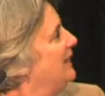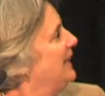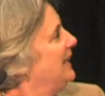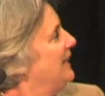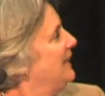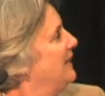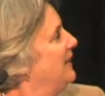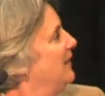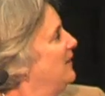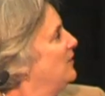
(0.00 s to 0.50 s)

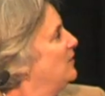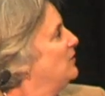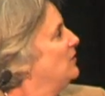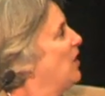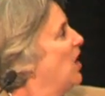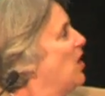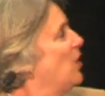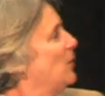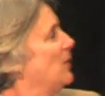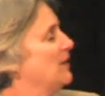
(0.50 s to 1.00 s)
the
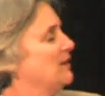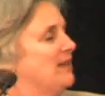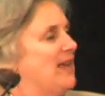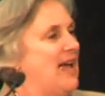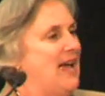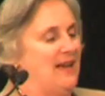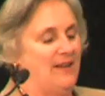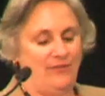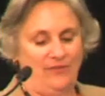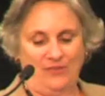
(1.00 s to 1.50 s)
lower
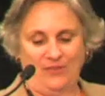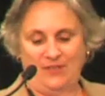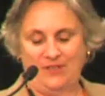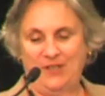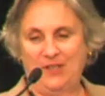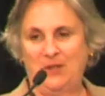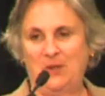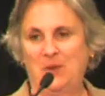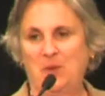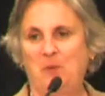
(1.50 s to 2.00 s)
left,
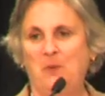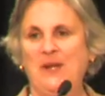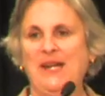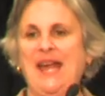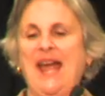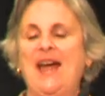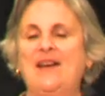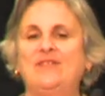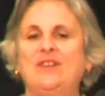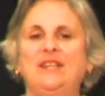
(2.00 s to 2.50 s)
we
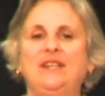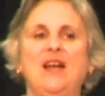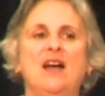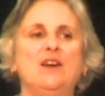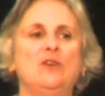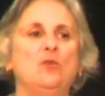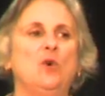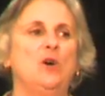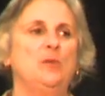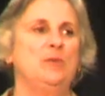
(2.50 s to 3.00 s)
have a
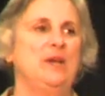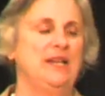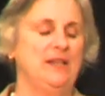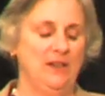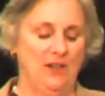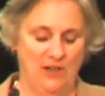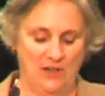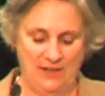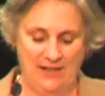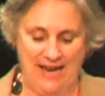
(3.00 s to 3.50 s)
young woman.
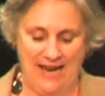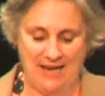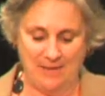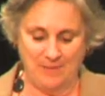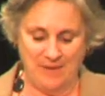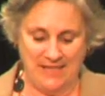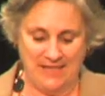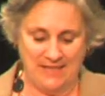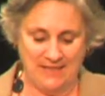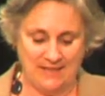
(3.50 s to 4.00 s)
Her
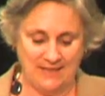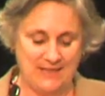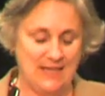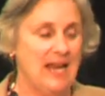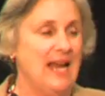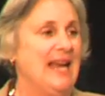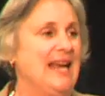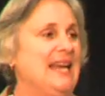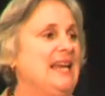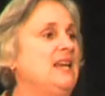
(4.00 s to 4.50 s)
name is
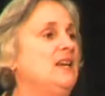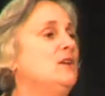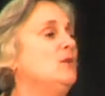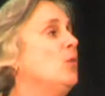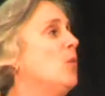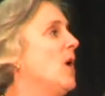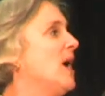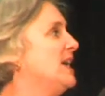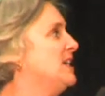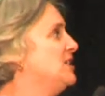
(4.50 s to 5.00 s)
He
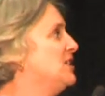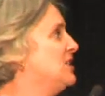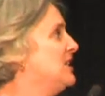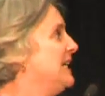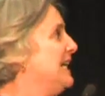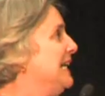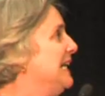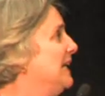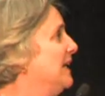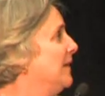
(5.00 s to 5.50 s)

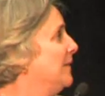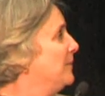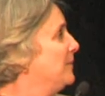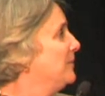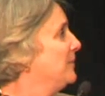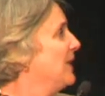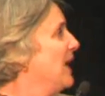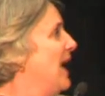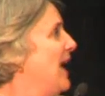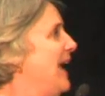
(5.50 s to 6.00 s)
Wanji,
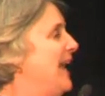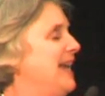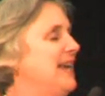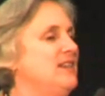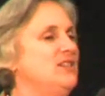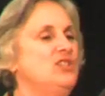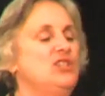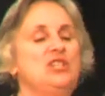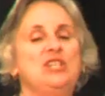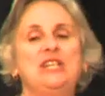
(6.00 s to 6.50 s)

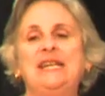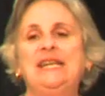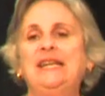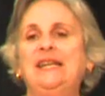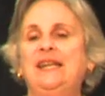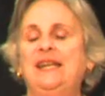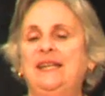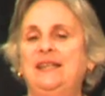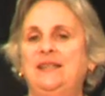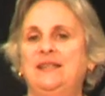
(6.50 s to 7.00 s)
and she
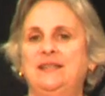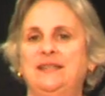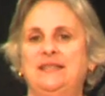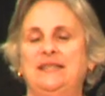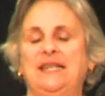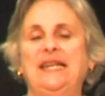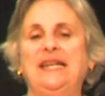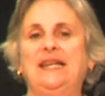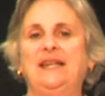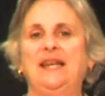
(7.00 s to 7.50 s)
is
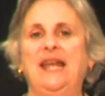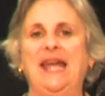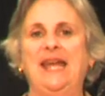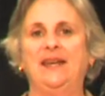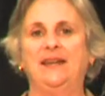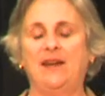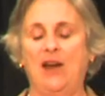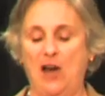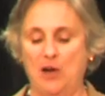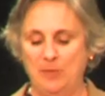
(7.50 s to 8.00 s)
in a
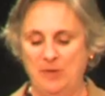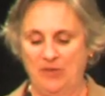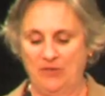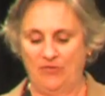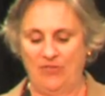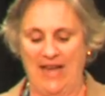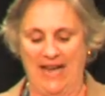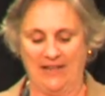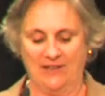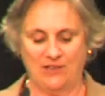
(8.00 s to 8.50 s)
garment
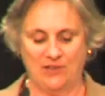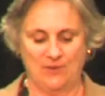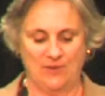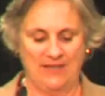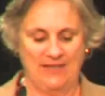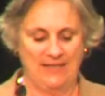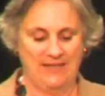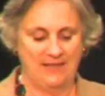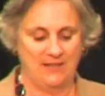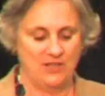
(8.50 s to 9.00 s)

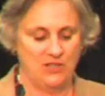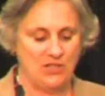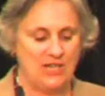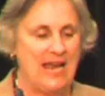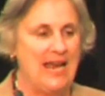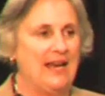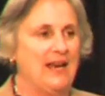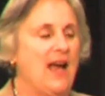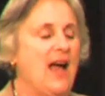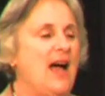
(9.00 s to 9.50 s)
factory in
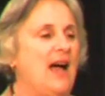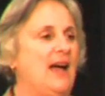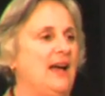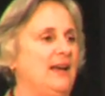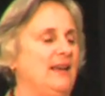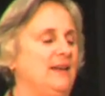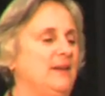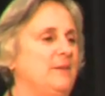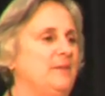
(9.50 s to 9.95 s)
Shanghai.